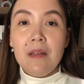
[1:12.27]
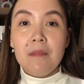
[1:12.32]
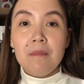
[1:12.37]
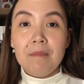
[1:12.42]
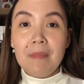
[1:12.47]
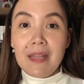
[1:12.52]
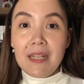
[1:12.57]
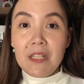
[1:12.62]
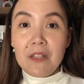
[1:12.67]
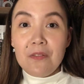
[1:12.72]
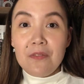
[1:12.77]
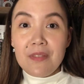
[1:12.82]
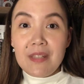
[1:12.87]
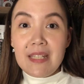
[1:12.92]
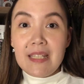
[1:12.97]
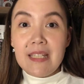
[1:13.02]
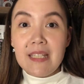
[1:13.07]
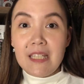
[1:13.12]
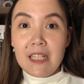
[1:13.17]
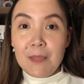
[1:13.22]
Many of these
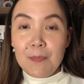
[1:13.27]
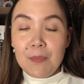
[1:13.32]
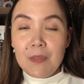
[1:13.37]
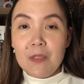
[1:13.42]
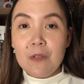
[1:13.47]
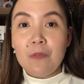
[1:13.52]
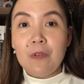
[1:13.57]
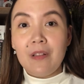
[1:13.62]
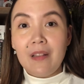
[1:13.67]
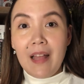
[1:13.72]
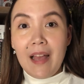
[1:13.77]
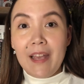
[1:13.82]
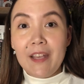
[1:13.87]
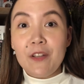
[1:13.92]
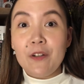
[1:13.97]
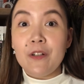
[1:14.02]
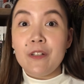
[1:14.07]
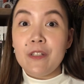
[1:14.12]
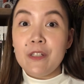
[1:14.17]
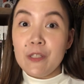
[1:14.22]
tips rely
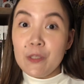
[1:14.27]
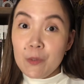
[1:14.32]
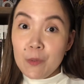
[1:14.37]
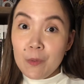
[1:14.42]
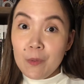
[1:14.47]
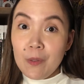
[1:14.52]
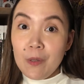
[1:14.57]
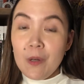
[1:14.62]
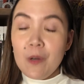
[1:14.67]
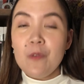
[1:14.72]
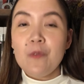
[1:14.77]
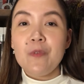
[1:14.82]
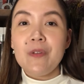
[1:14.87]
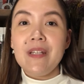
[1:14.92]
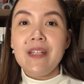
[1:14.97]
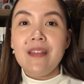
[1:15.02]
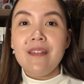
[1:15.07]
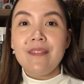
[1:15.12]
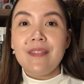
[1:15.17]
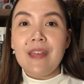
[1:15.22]
on you
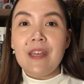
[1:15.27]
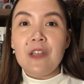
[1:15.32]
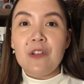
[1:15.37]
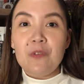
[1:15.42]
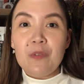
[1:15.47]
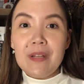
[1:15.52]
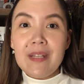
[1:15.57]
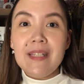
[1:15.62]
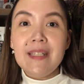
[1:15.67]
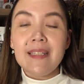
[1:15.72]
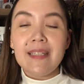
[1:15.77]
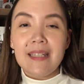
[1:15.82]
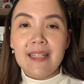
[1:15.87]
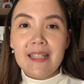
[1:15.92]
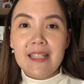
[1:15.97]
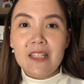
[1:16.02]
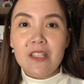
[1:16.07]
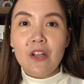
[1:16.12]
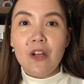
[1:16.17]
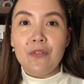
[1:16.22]
reading the ingredient
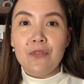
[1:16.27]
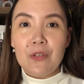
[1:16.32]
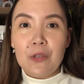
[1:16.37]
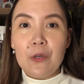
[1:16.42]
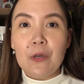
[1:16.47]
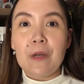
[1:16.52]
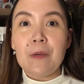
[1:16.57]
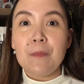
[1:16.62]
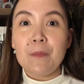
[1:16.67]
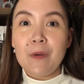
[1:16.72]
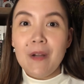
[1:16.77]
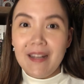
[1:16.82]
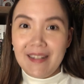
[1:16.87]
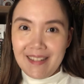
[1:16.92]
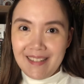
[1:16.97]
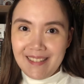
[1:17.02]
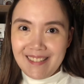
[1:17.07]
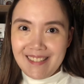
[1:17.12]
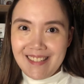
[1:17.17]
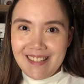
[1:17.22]
list of your
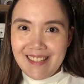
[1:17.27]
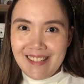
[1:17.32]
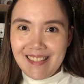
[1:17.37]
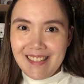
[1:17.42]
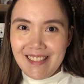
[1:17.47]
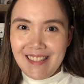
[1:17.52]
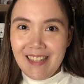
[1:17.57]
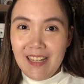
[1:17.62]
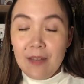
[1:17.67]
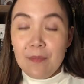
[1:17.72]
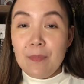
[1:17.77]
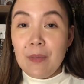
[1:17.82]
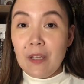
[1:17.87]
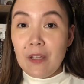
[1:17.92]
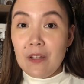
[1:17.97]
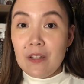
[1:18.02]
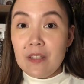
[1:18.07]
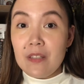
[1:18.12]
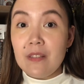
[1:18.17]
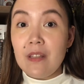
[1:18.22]
products
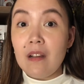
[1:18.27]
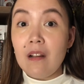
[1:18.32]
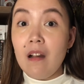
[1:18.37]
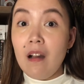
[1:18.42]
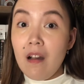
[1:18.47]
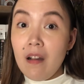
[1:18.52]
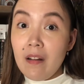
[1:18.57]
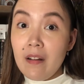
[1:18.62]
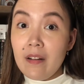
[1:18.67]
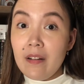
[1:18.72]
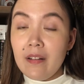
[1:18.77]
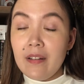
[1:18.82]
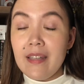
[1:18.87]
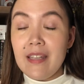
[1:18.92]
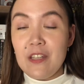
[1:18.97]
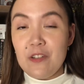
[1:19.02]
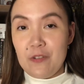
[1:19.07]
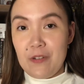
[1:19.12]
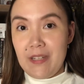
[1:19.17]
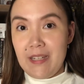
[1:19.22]
because there are
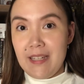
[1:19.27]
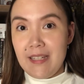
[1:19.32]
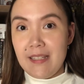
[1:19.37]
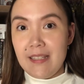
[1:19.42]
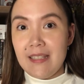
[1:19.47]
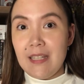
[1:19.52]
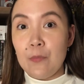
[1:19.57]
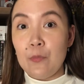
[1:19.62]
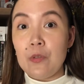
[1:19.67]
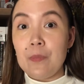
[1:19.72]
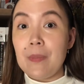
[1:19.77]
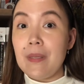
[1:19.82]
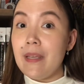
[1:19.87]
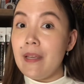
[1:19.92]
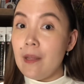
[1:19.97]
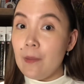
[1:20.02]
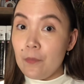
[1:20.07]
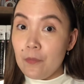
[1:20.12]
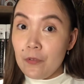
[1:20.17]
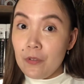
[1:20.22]
ingredients that would be
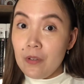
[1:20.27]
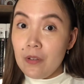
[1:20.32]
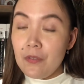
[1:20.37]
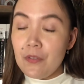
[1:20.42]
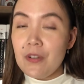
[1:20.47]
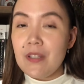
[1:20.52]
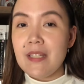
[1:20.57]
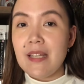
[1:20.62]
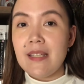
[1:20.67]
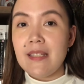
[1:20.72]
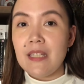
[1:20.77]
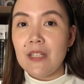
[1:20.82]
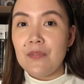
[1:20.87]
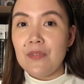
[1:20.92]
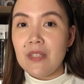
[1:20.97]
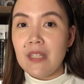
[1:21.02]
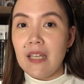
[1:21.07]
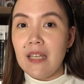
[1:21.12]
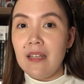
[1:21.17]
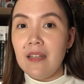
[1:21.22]
helpful for sensitive
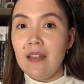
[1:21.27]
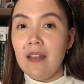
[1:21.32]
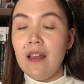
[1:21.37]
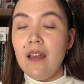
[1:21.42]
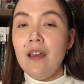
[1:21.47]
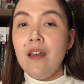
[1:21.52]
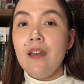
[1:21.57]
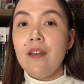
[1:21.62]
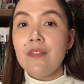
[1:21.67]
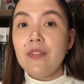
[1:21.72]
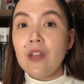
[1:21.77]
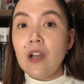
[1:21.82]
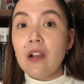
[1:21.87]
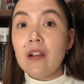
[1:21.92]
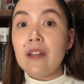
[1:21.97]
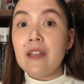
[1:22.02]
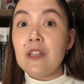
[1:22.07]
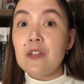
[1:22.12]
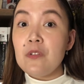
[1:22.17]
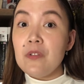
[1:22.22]
skin and there are
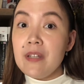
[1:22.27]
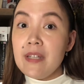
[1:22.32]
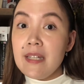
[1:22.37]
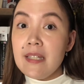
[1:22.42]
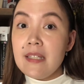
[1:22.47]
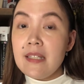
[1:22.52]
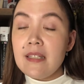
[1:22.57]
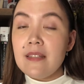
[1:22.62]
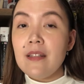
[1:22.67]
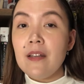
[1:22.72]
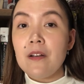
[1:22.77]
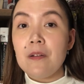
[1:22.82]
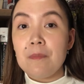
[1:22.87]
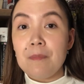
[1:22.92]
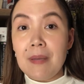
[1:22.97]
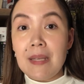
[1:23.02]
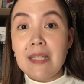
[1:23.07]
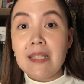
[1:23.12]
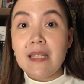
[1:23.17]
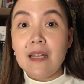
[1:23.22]
ingredients that are
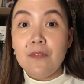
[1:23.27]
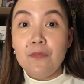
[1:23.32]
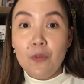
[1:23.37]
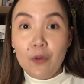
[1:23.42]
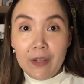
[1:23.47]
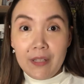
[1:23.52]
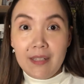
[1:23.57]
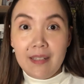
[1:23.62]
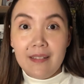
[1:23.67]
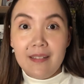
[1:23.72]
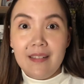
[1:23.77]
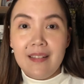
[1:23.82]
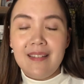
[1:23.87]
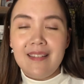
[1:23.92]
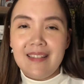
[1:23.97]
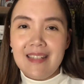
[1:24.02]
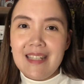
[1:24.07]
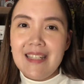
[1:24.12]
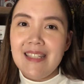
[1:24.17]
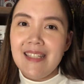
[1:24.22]
best avoided in
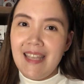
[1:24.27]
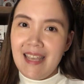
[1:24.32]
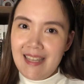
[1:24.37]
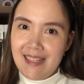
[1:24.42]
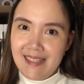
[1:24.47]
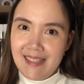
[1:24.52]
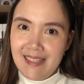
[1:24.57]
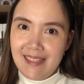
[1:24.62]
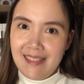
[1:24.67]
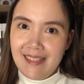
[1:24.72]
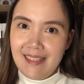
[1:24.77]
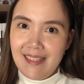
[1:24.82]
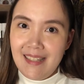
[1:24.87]
these cases.